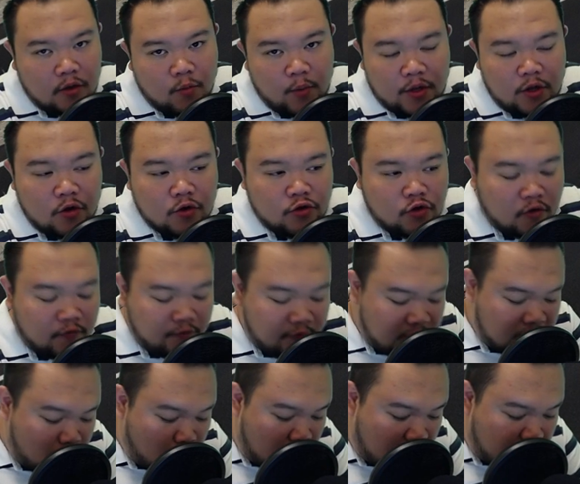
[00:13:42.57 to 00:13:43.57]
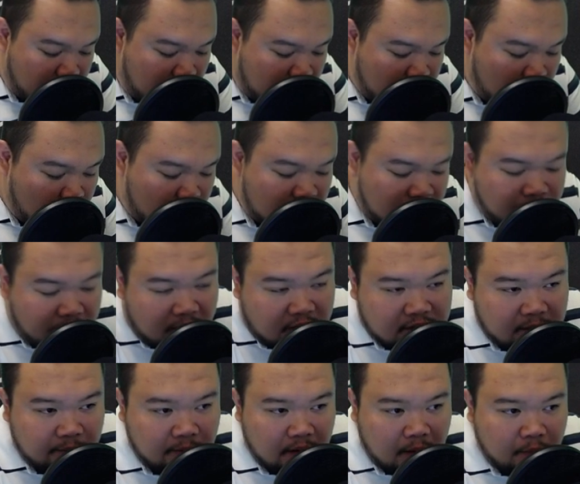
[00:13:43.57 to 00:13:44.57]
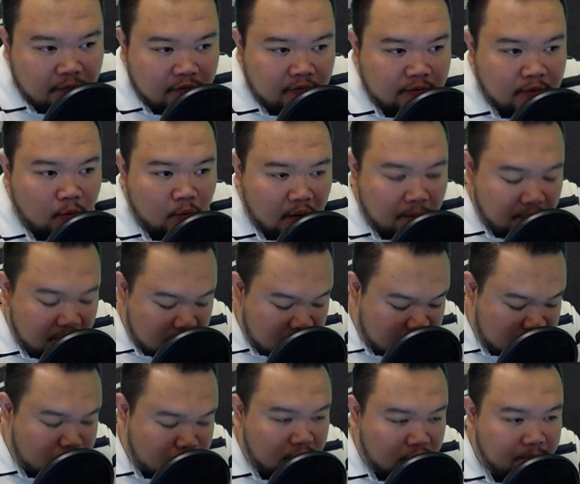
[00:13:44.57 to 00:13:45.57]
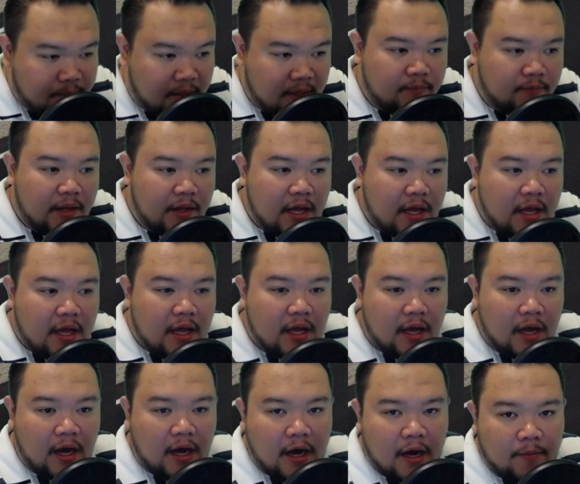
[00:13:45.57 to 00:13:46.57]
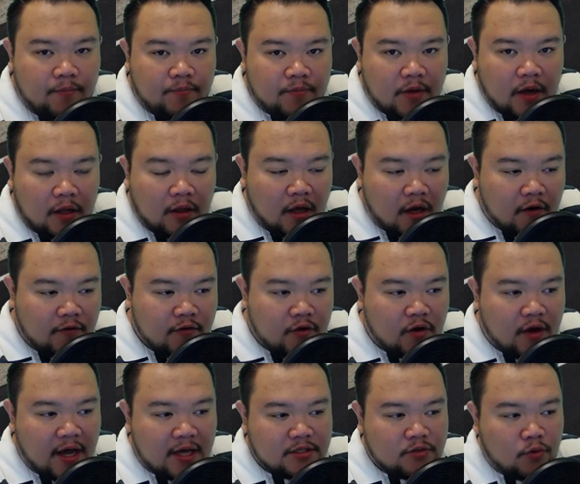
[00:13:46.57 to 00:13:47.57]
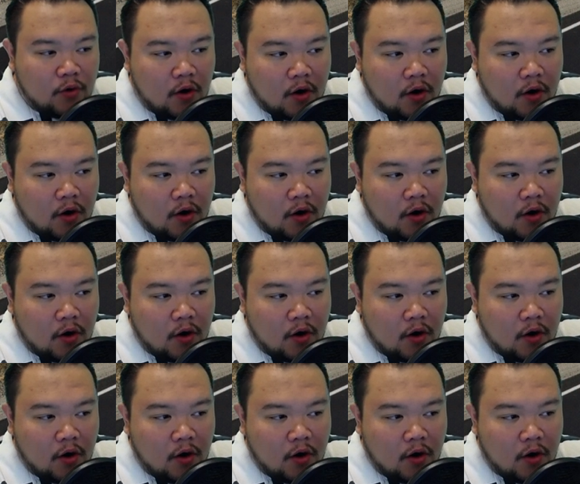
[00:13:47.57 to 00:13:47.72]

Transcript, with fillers: you, when you're surfing the web, I know this because I'm, I'm from the web industry, but um, a lot of you